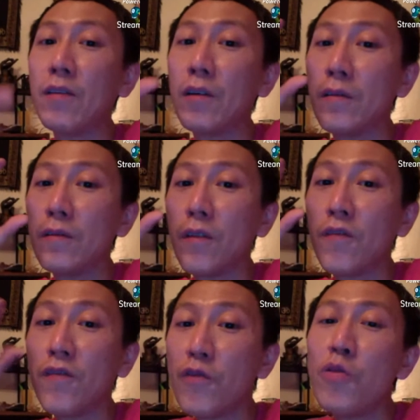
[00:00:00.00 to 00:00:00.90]
the
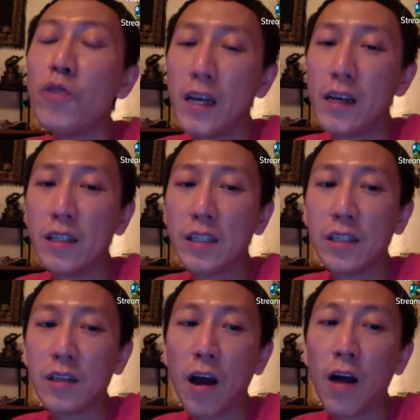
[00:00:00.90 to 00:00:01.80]
fullness
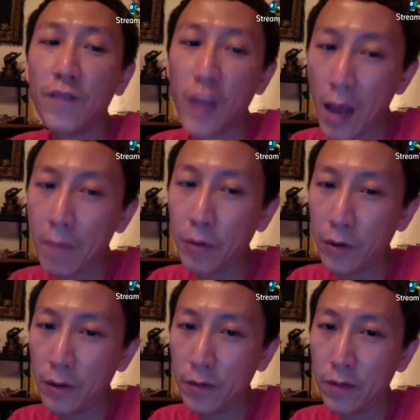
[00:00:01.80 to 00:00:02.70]
of the
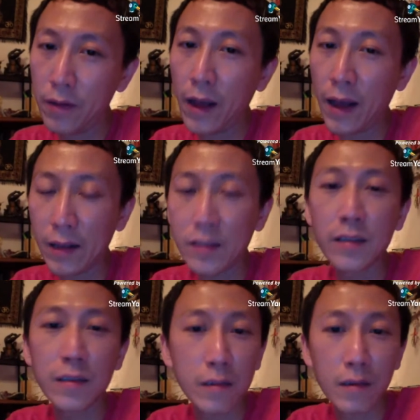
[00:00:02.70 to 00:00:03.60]
emperor, as
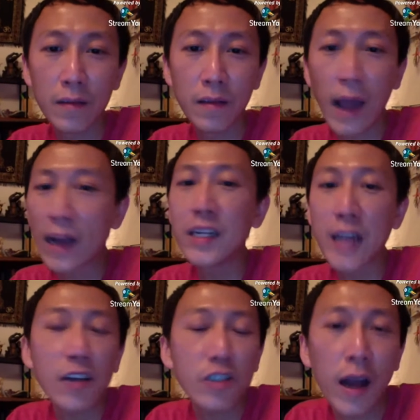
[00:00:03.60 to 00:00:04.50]
any
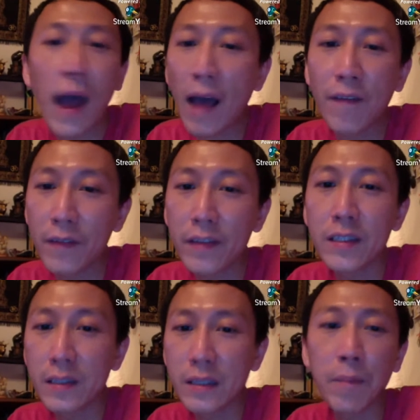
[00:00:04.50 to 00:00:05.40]
deck should have
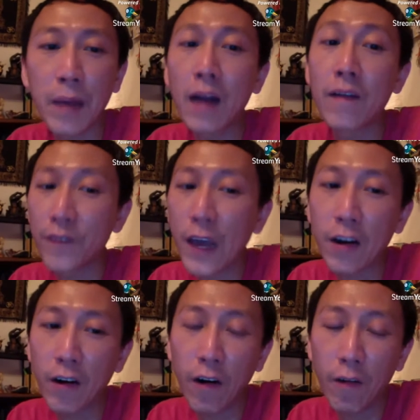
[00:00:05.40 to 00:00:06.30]
some kind of
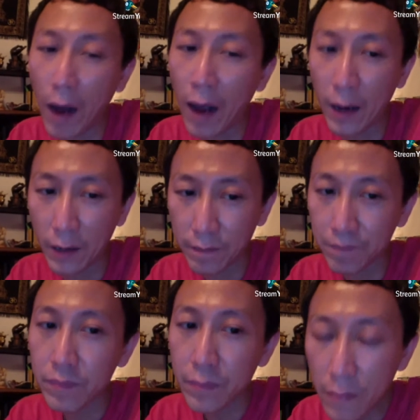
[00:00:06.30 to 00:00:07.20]
figure, right?
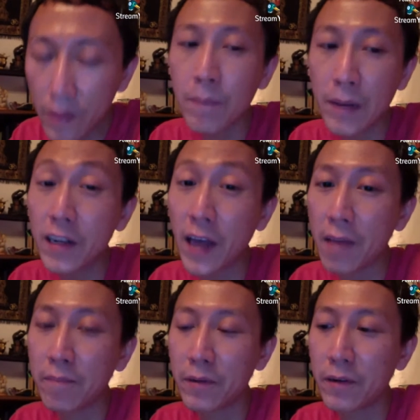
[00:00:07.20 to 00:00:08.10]
Be the
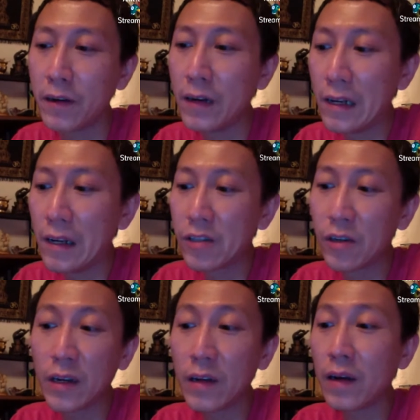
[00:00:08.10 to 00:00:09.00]
emperor.
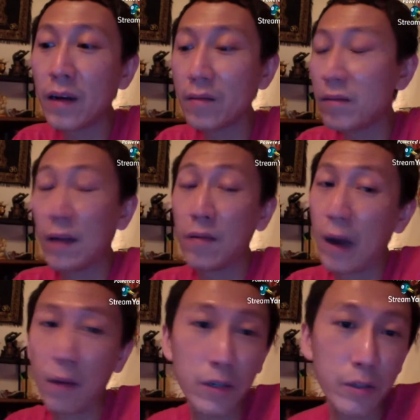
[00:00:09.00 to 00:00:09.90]
So like,
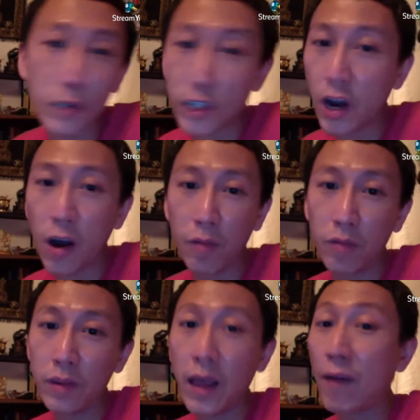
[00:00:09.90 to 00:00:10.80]
I wonder which card
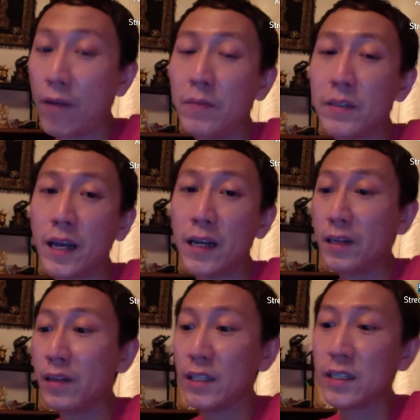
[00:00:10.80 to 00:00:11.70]
would that represent
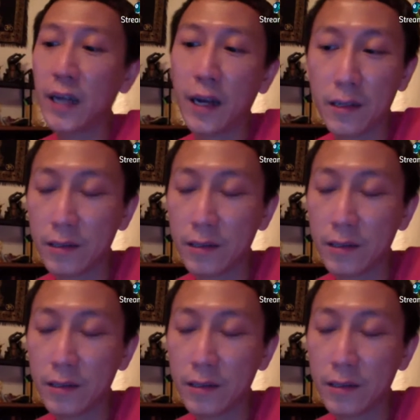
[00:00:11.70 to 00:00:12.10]
in this deck.